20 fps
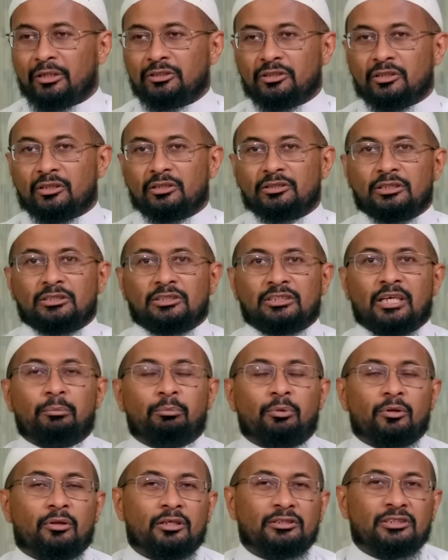mentioned this
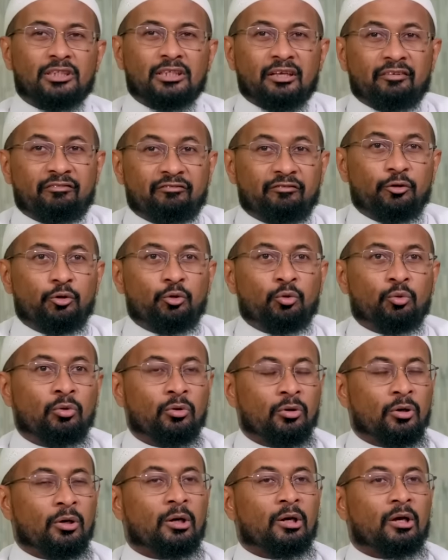example. They said if you
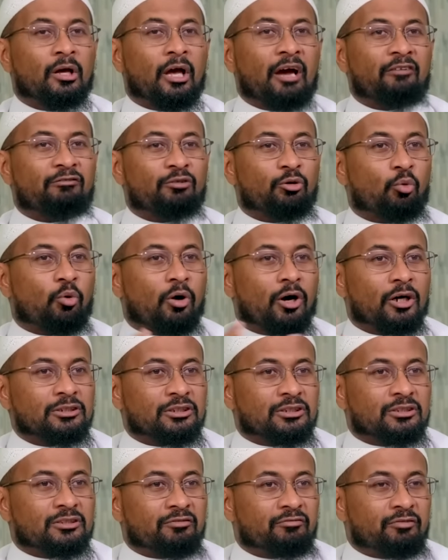ever
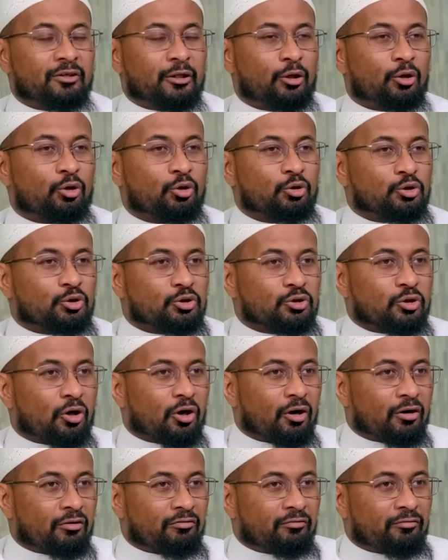watch the videos
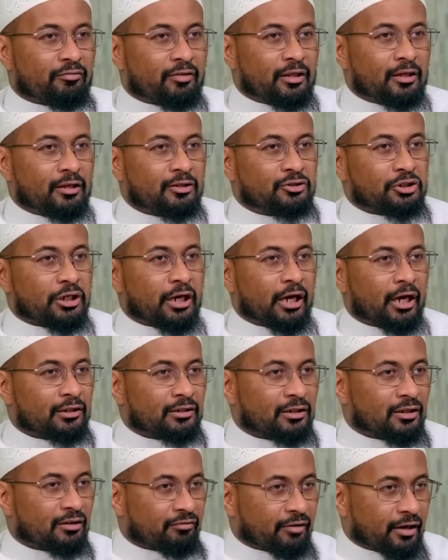of the
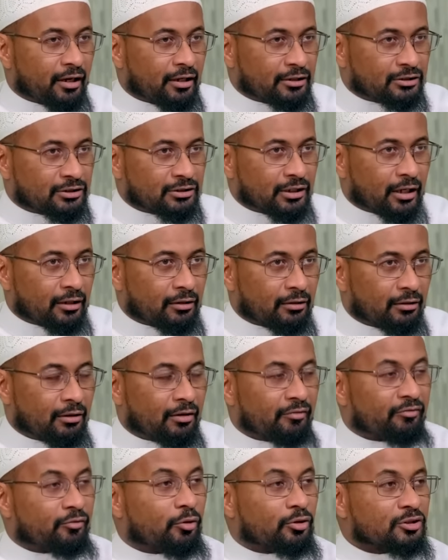jihad in Afghanistan,
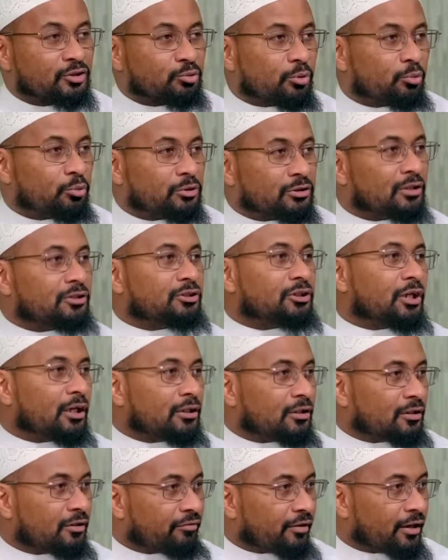of course when we say
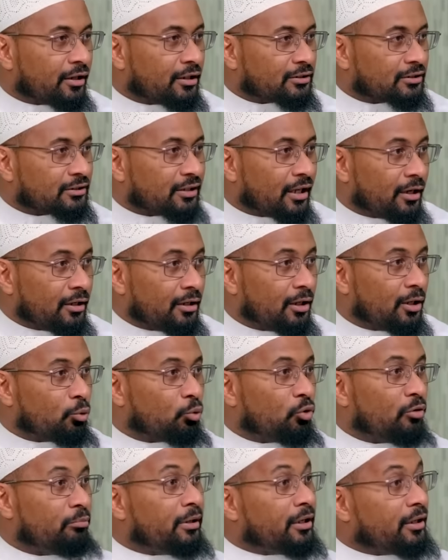jihad in Afghanistan,
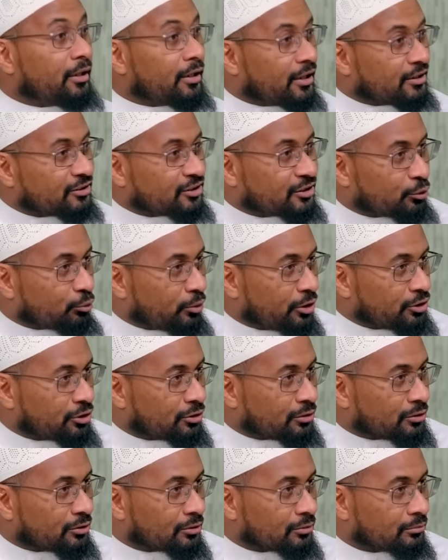we mean against the
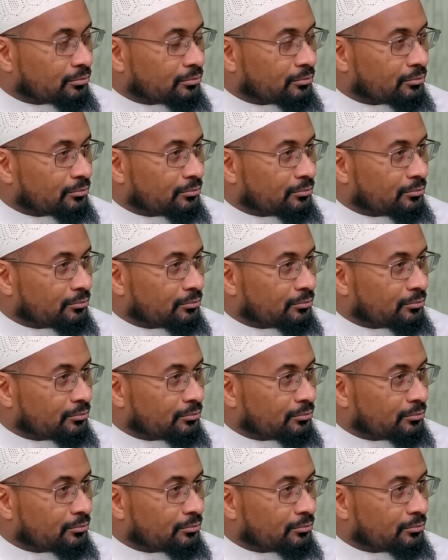Russians.